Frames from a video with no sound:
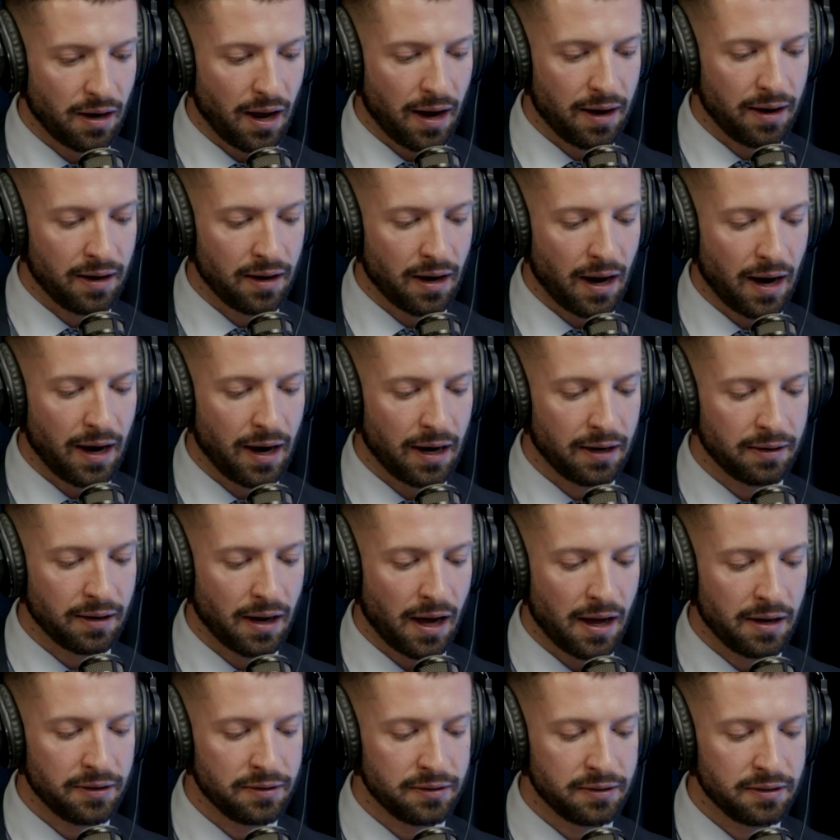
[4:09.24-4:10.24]
and
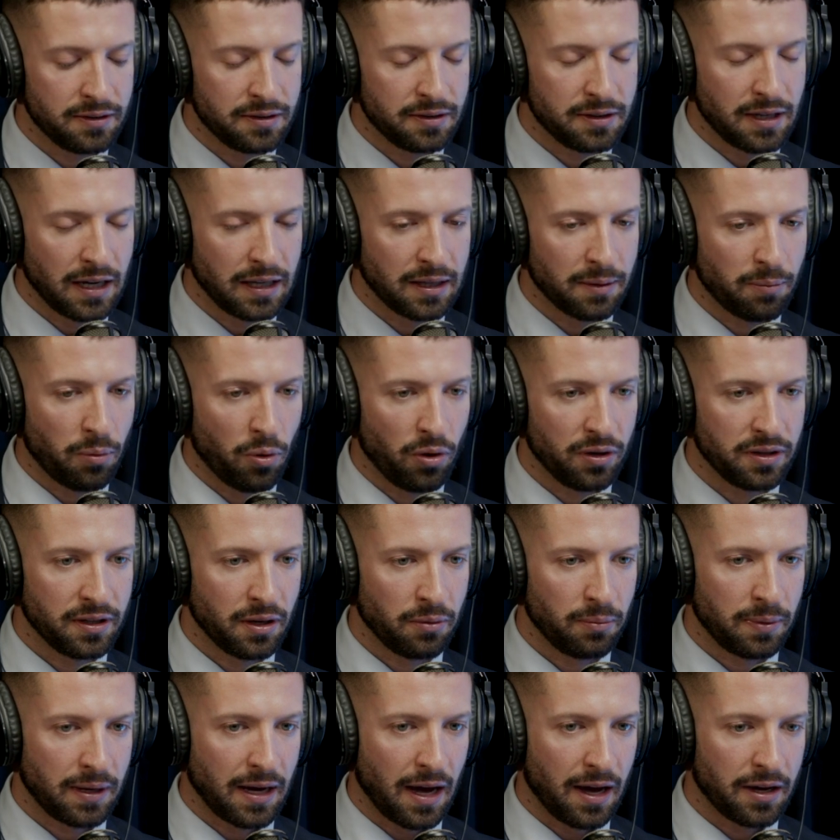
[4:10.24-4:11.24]
I take the point
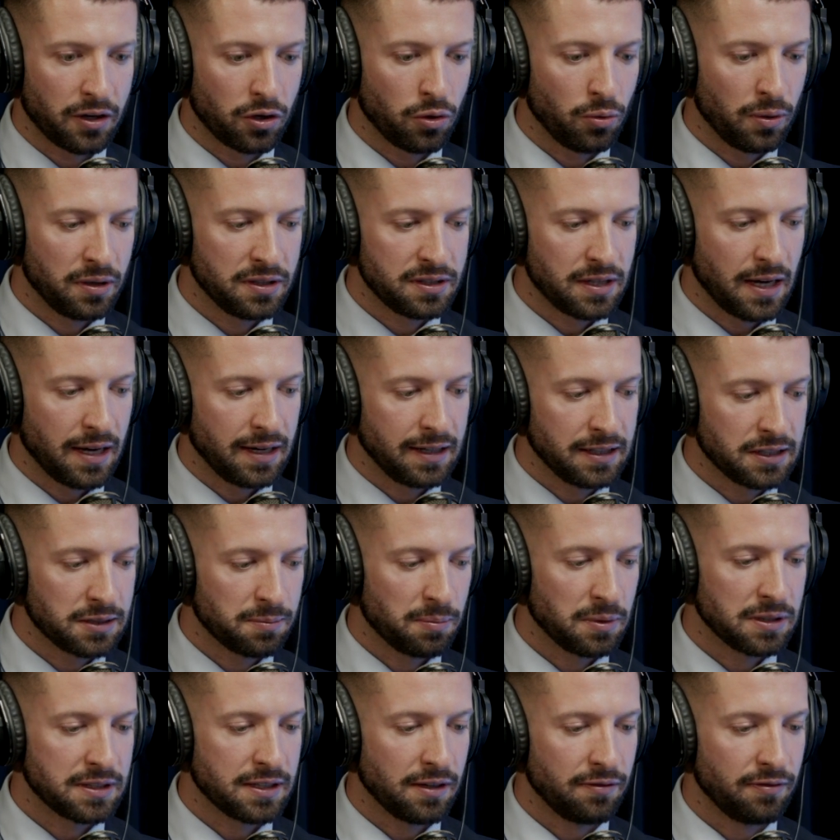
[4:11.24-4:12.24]
that we can't go into any
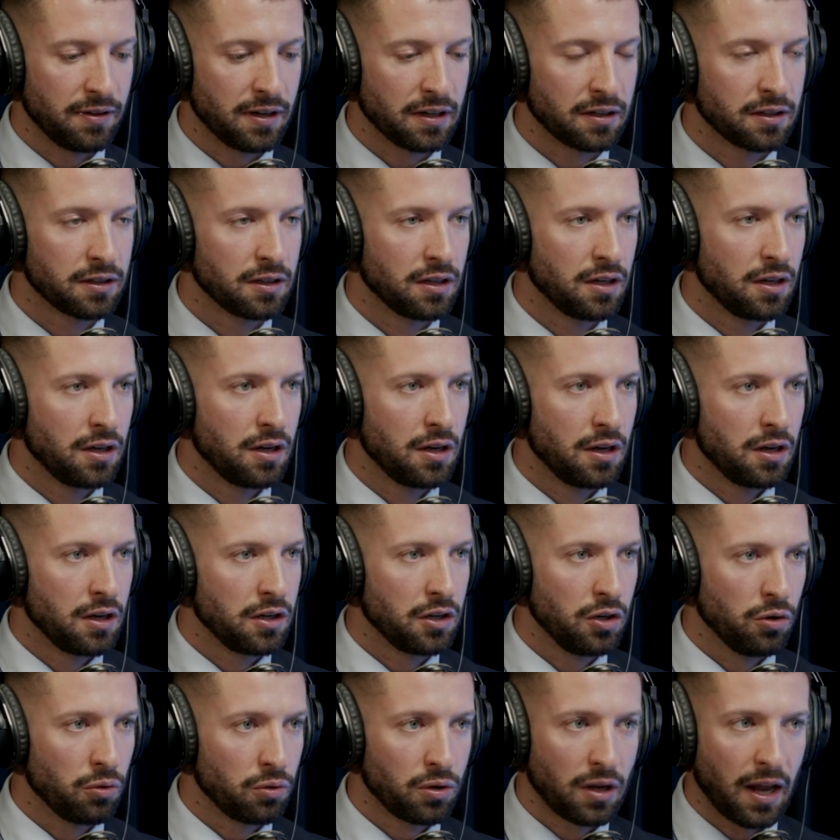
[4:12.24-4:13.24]
specific,
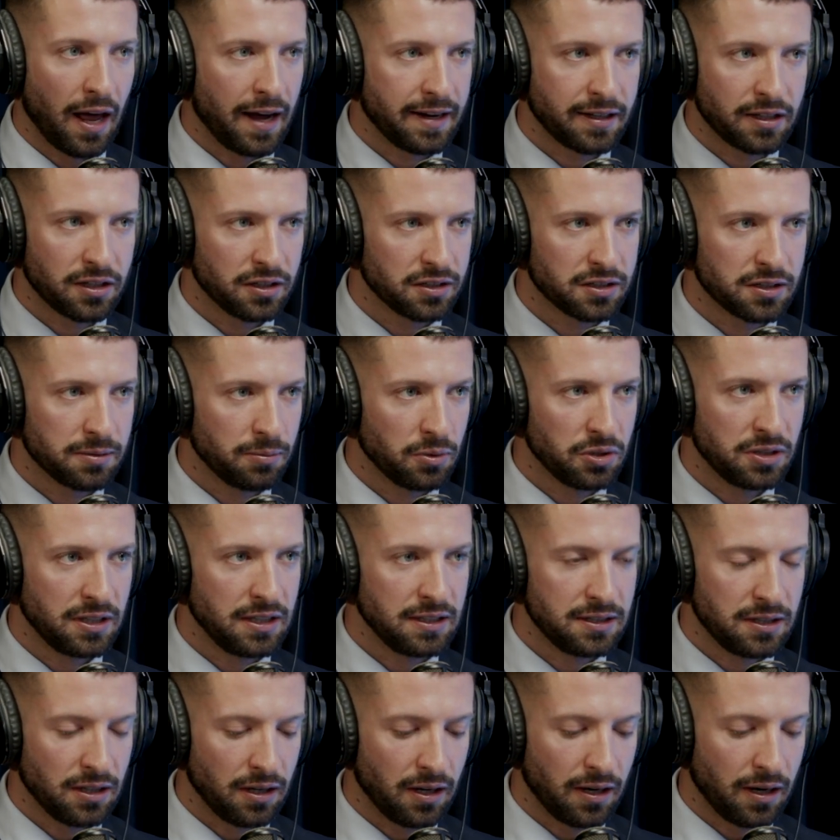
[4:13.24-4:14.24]
client customer
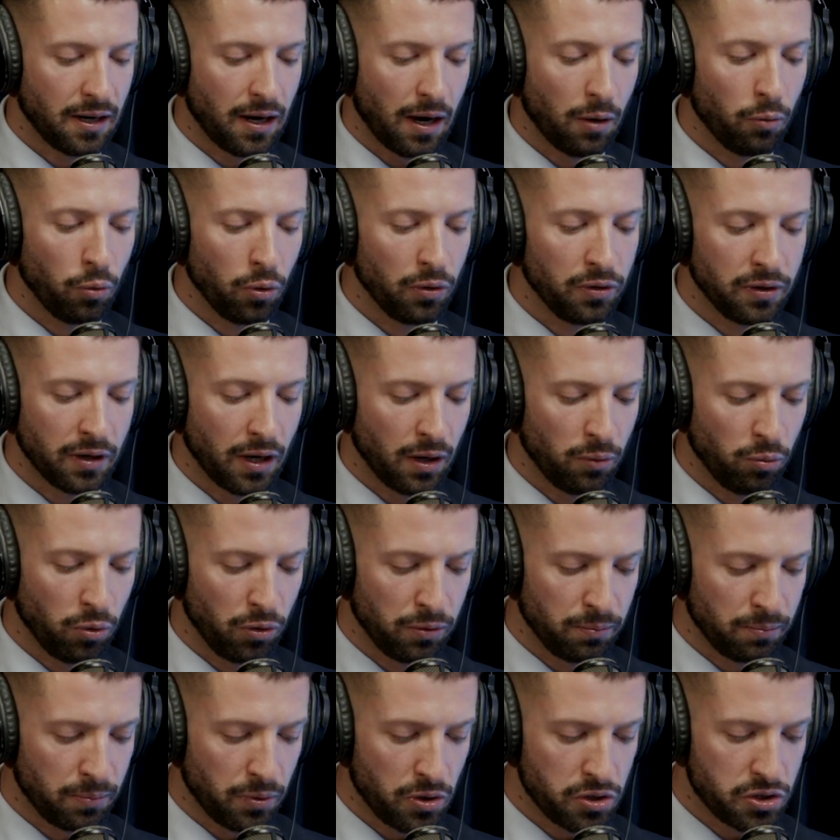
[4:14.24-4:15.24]
detail. Sure. I
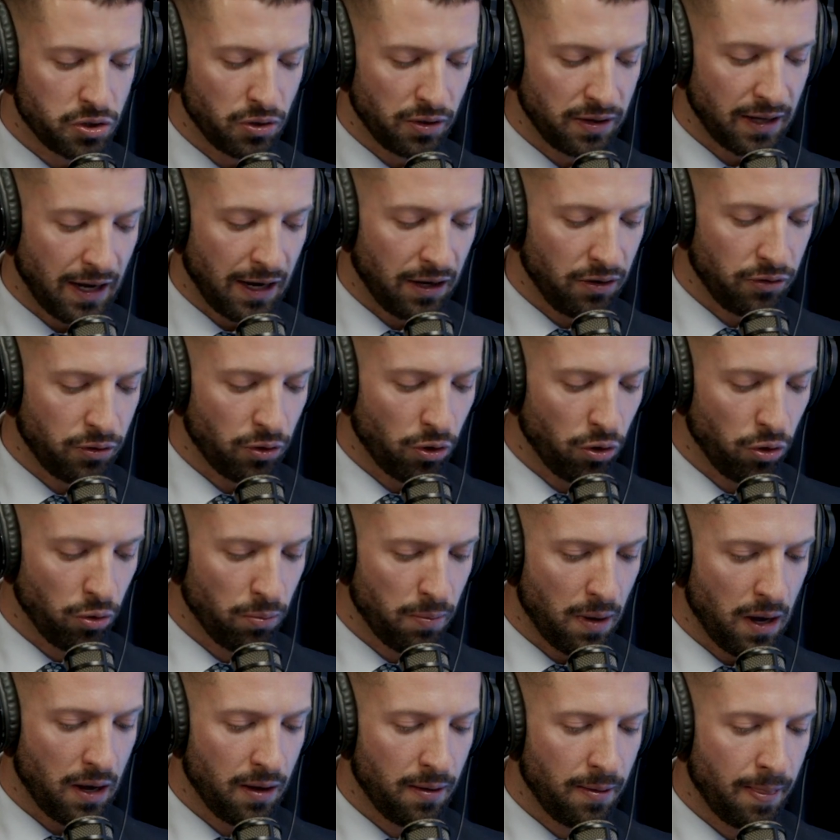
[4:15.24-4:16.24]
wouldn't push you on that at all,
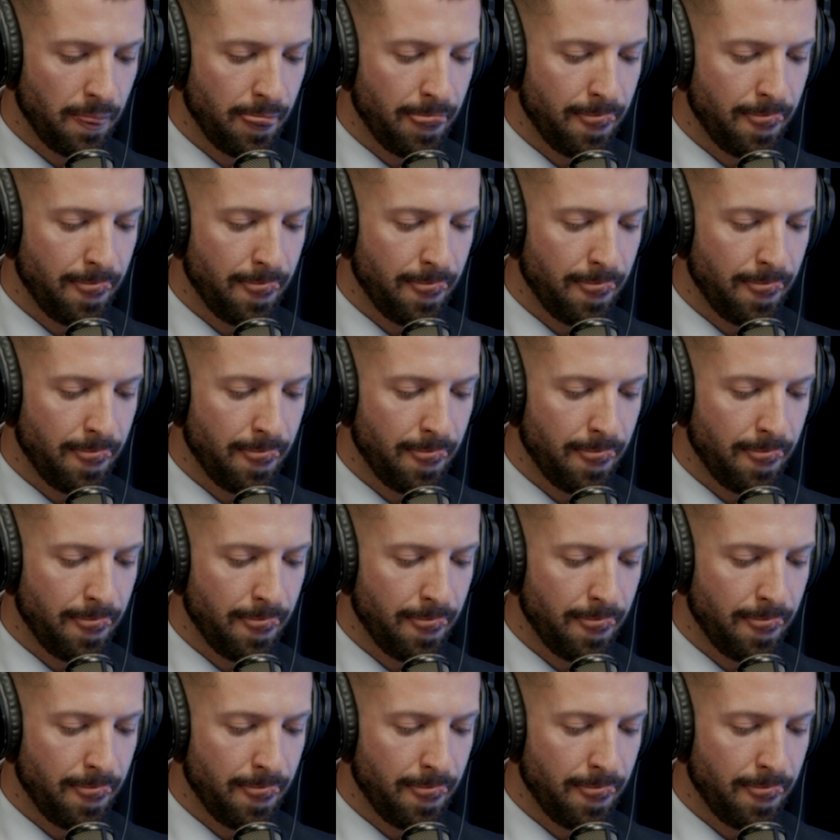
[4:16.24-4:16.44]
but